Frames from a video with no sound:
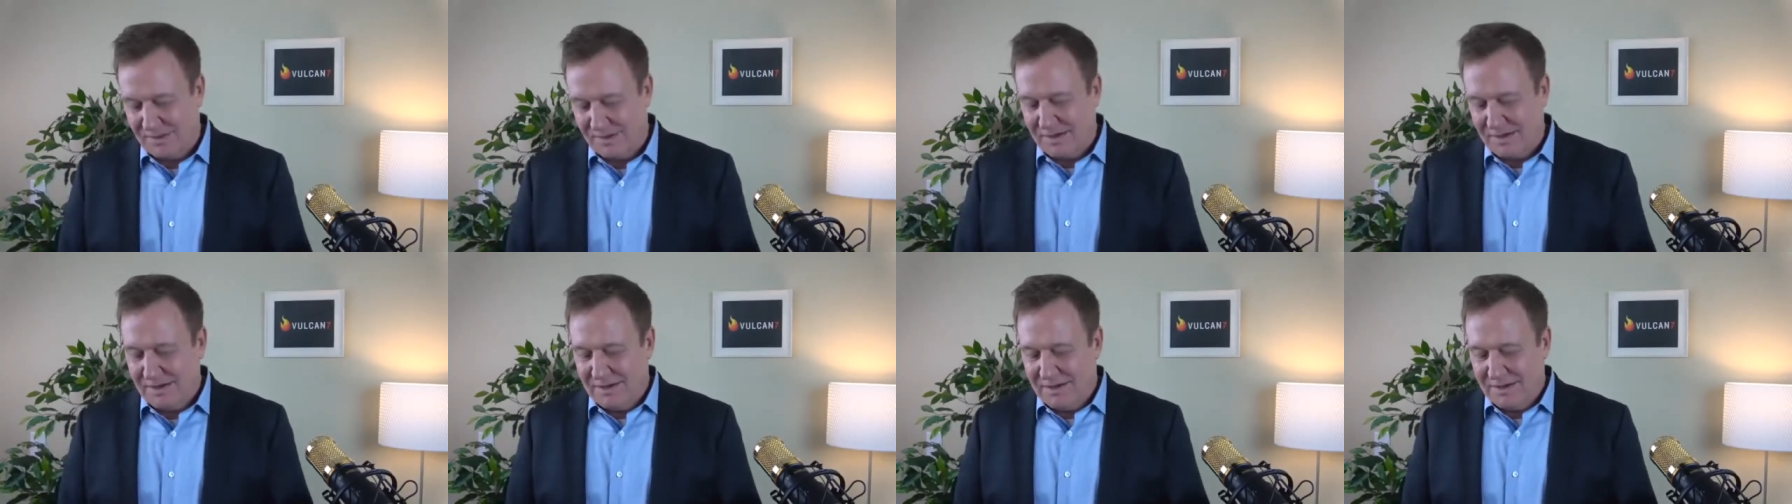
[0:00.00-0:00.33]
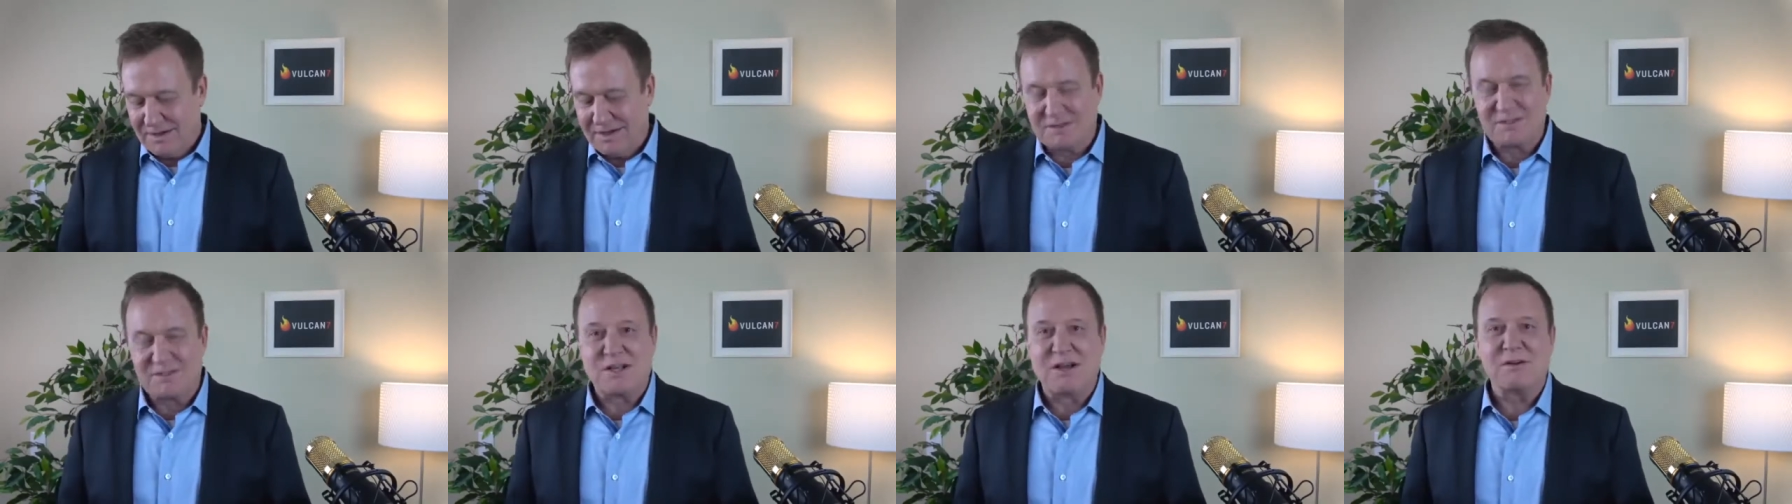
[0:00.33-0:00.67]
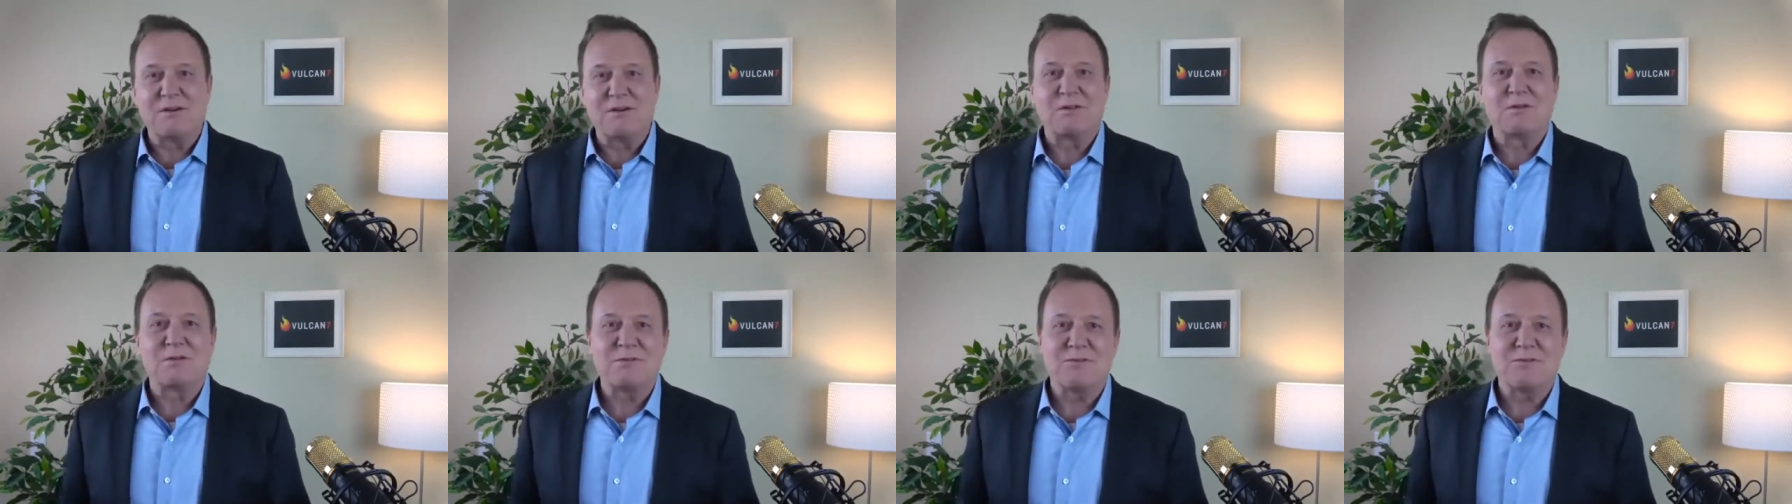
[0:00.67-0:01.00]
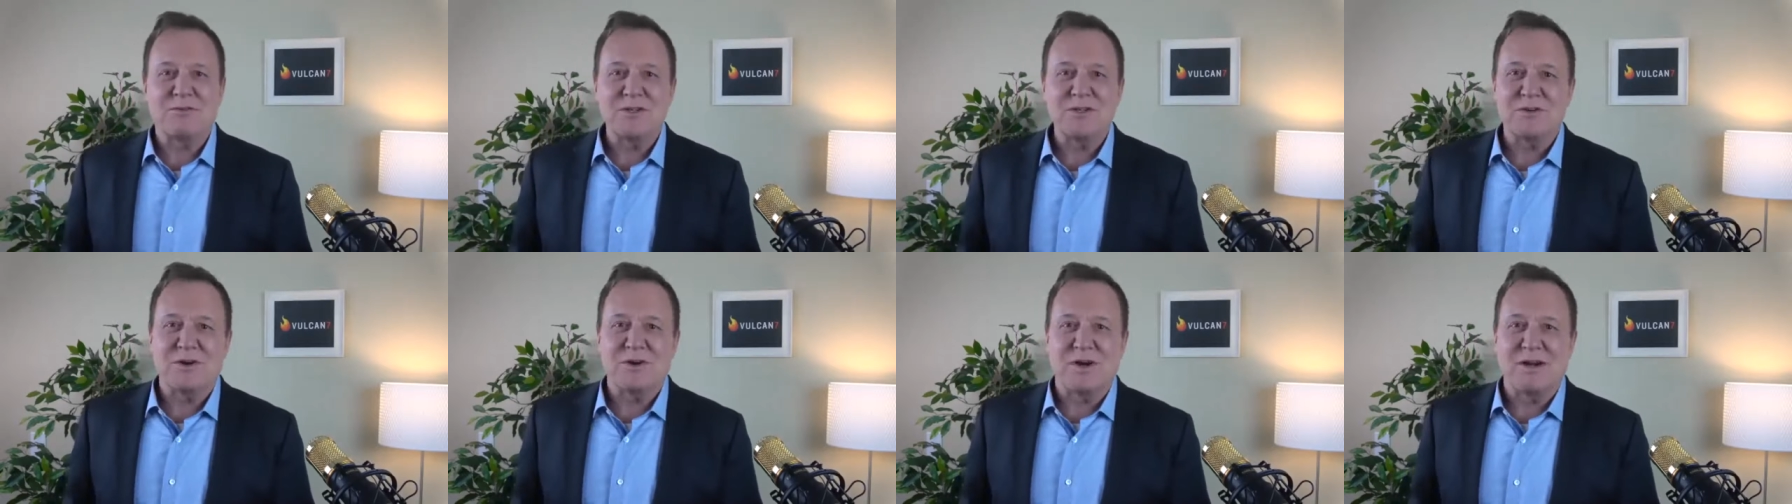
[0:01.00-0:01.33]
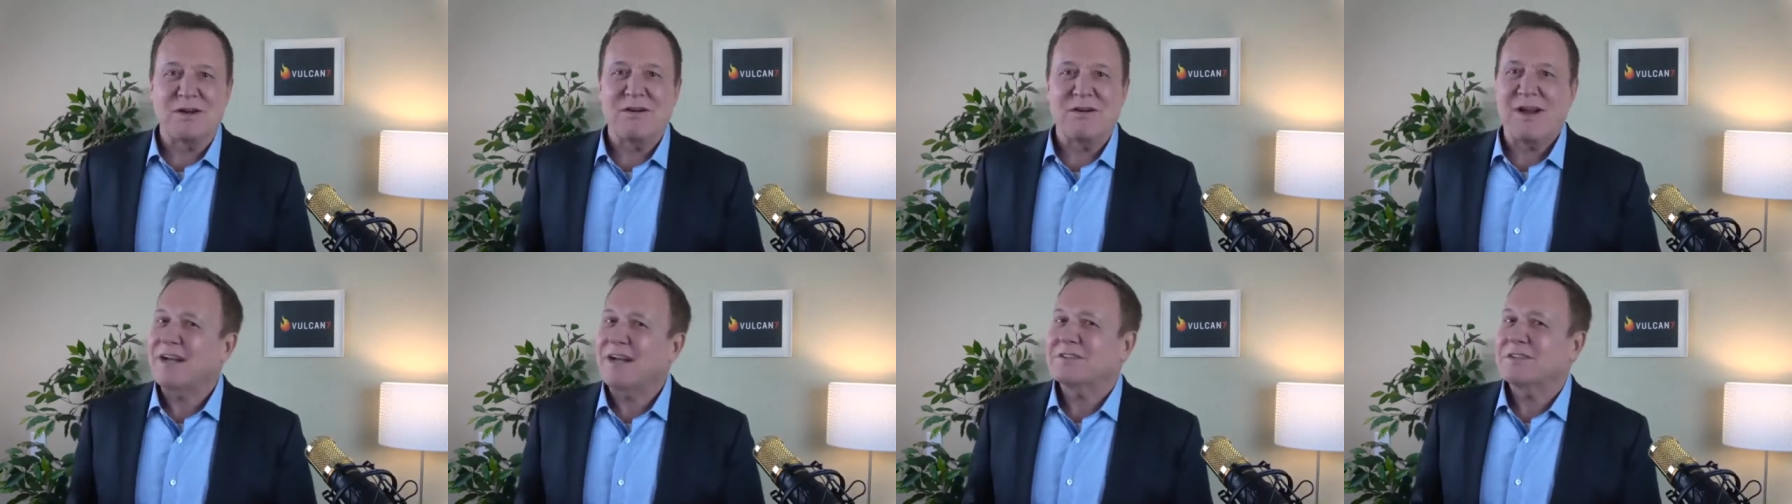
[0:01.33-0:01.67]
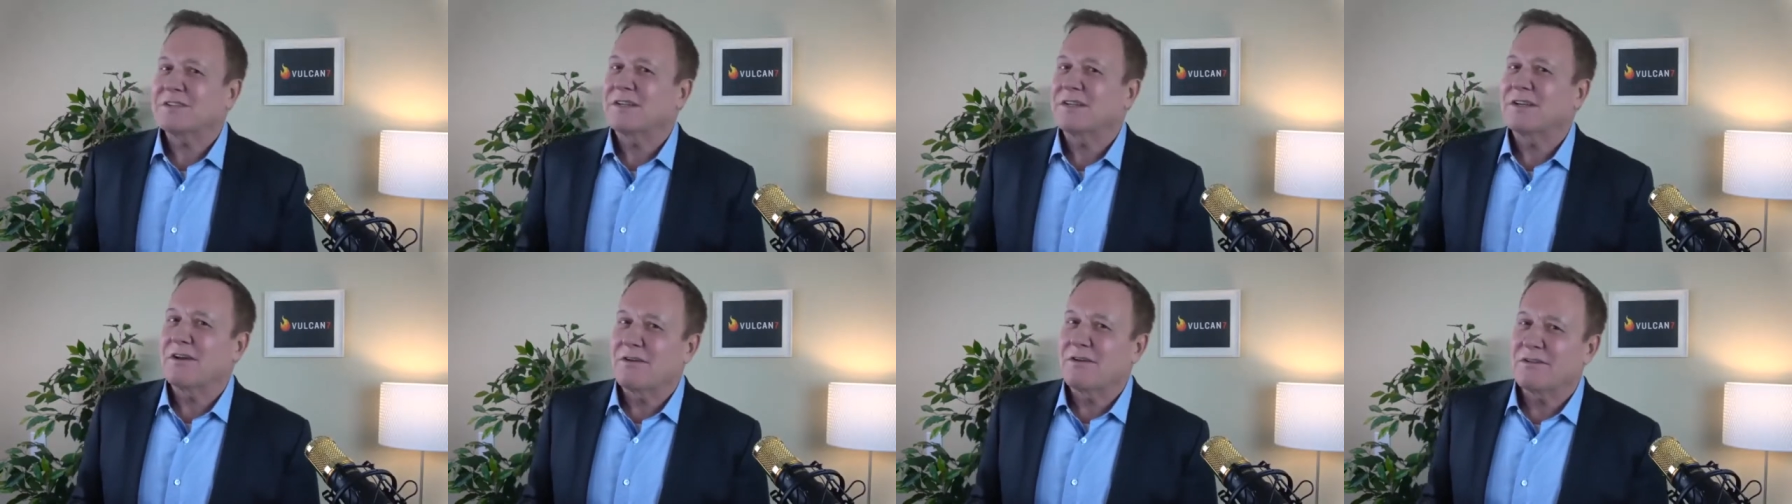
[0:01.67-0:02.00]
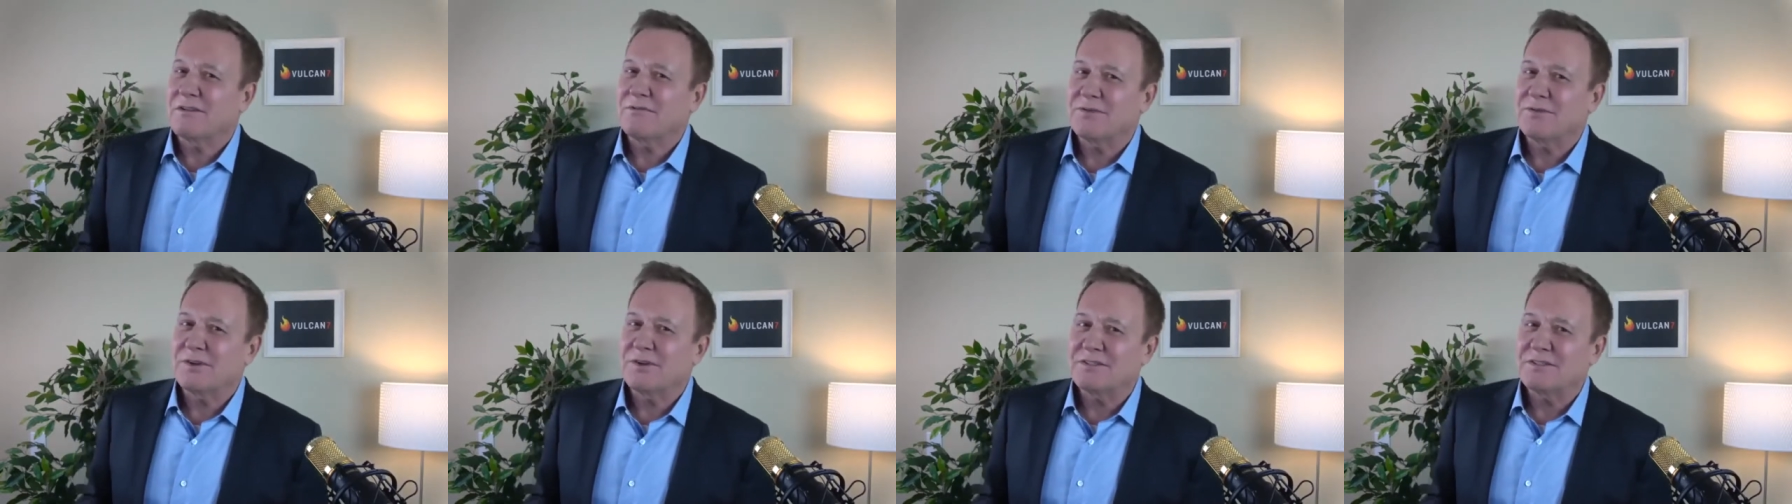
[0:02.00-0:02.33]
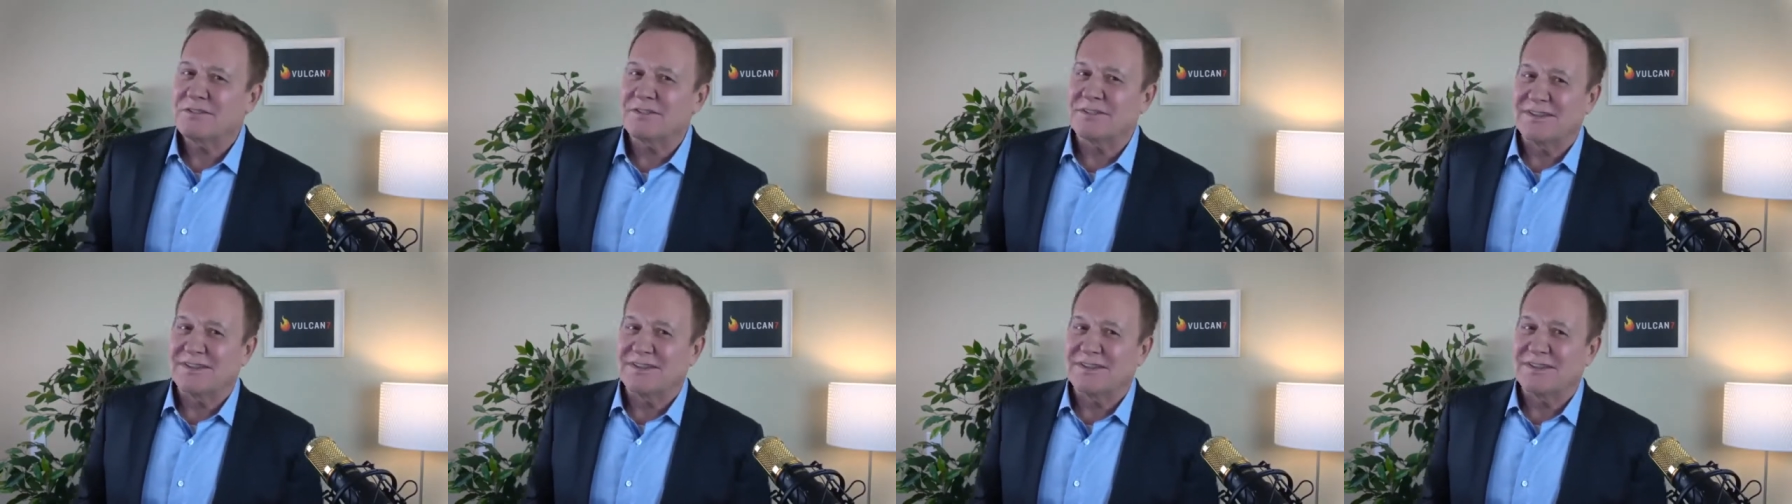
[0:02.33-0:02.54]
is go to the refrigerator, actually go to the freezer